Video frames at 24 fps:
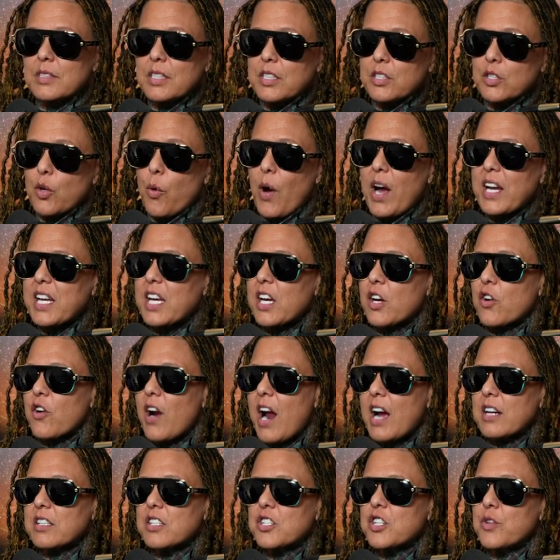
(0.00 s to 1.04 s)
so I get
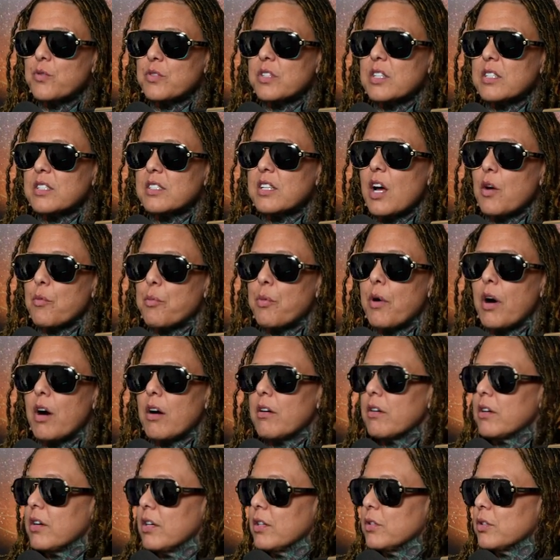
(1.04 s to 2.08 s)
cracked. She was a
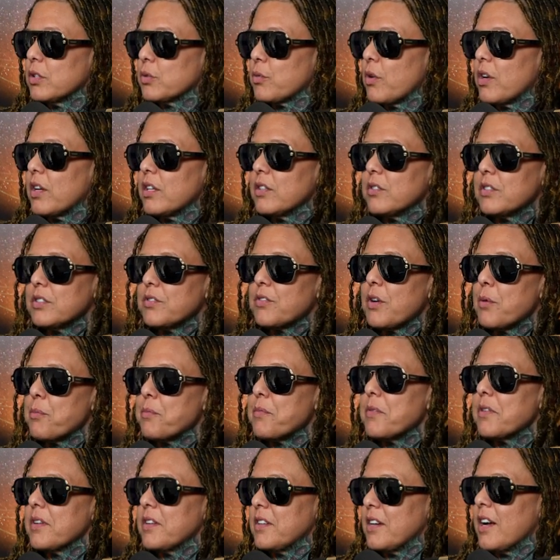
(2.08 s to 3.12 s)
southpaw. It was one it was
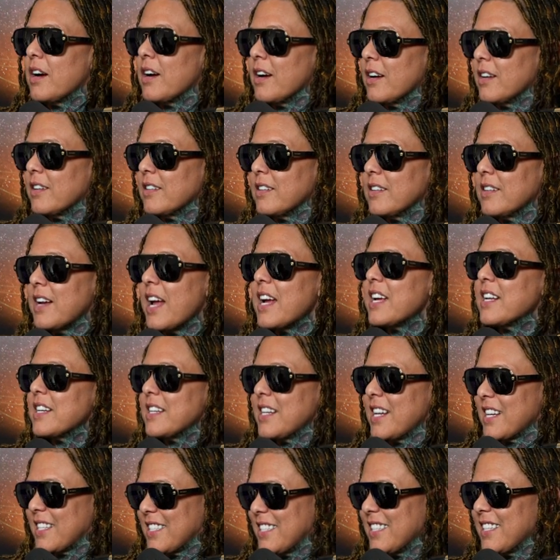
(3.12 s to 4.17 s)
from uh, Nate
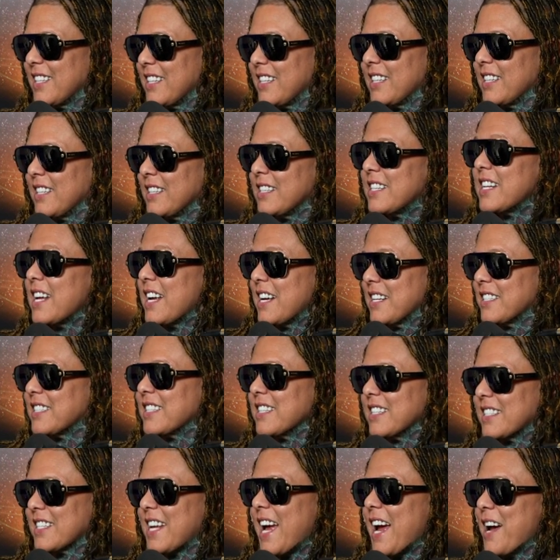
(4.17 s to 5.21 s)
Nick mm-hmm.
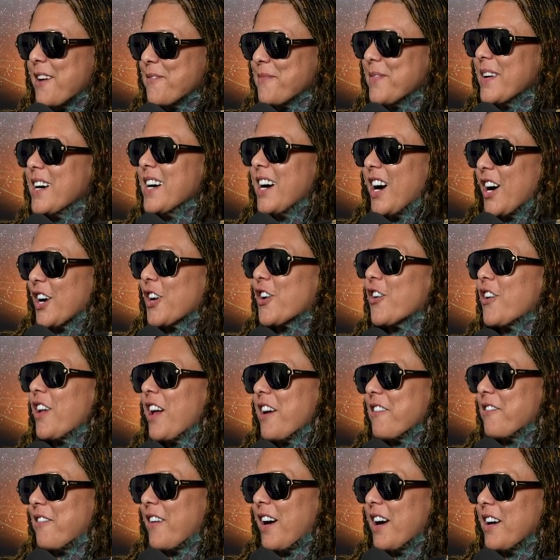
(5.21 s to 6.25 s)
Diaz's mm-hmm. camp, a oh, girl
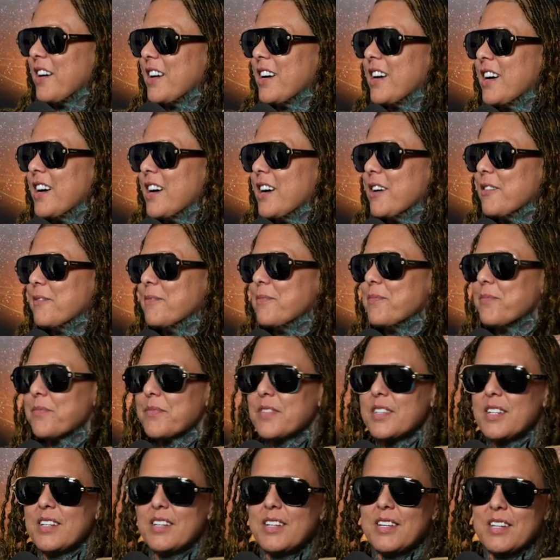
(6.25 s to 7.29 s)
yeah. I fought, mm-hmm. uh, mm-hmm.
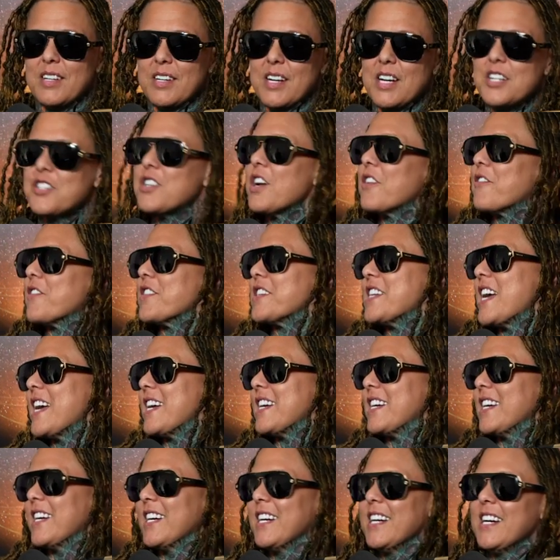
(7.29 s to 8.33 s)
Jennifer
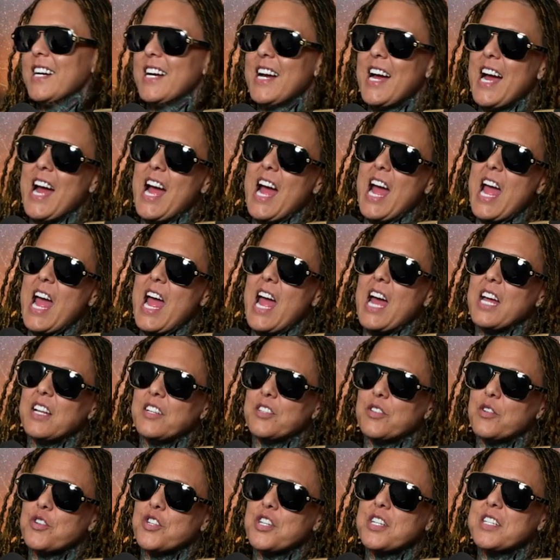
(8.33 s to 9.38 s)
Tate. Mm-hmm.
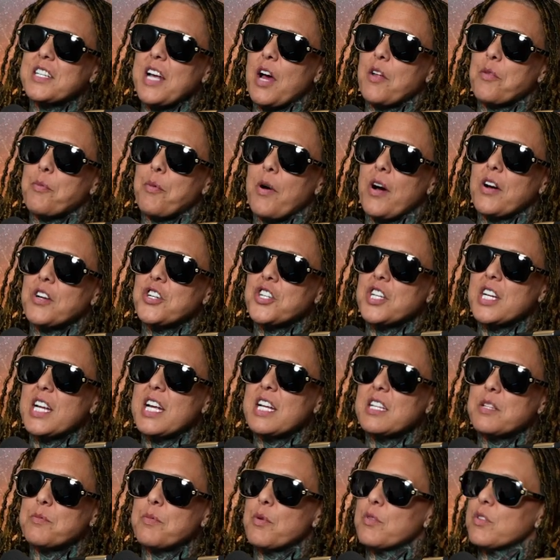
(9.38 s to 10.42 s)
And so she's southpaw. She
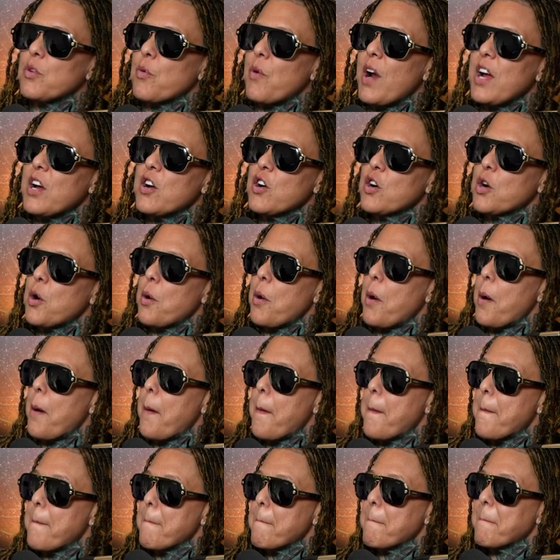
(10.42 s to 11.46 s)
hits me with the right. That was your first
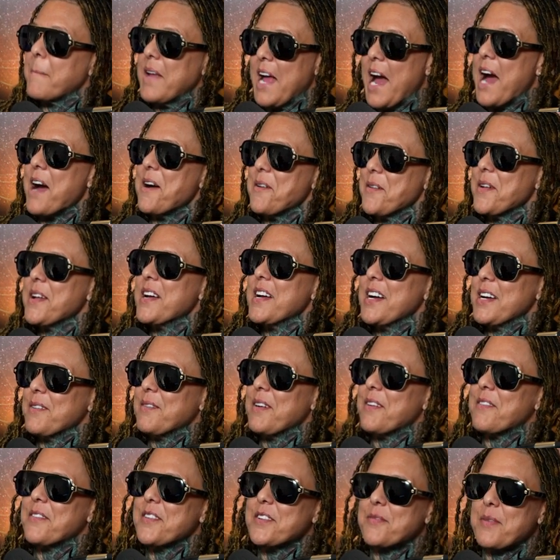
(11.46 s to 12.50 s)
fight. Yeah. Yep.
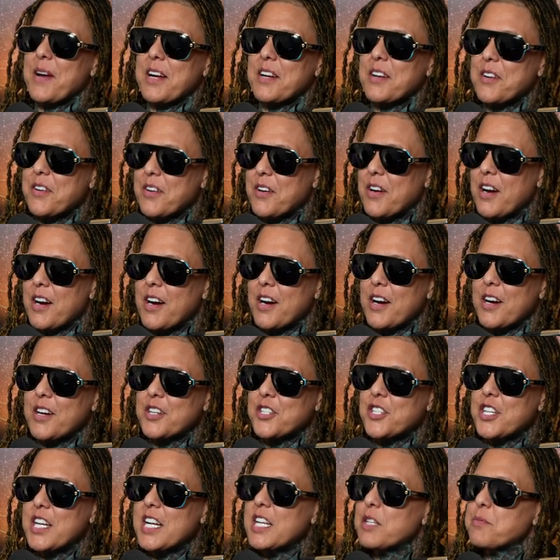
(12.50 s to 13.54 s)
My first fight. Uh,
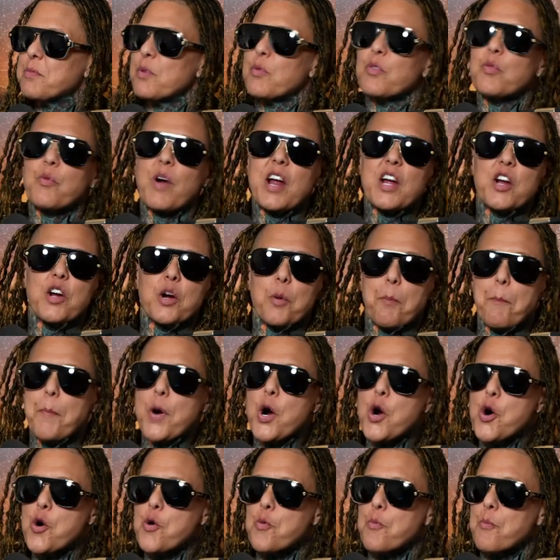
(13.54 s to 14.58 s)
she hits me with the right hook.
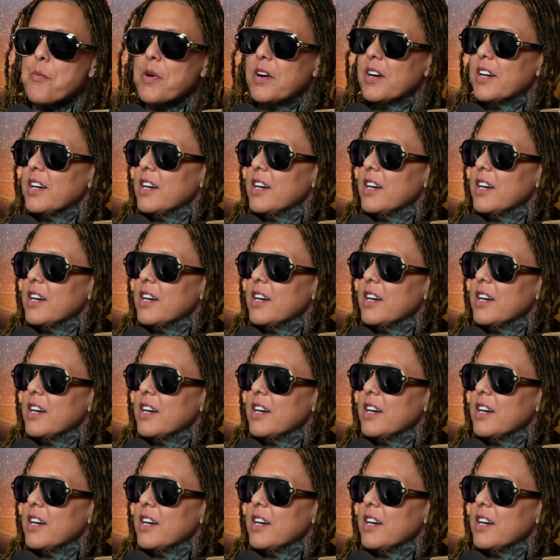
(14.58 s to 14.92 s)
Boom.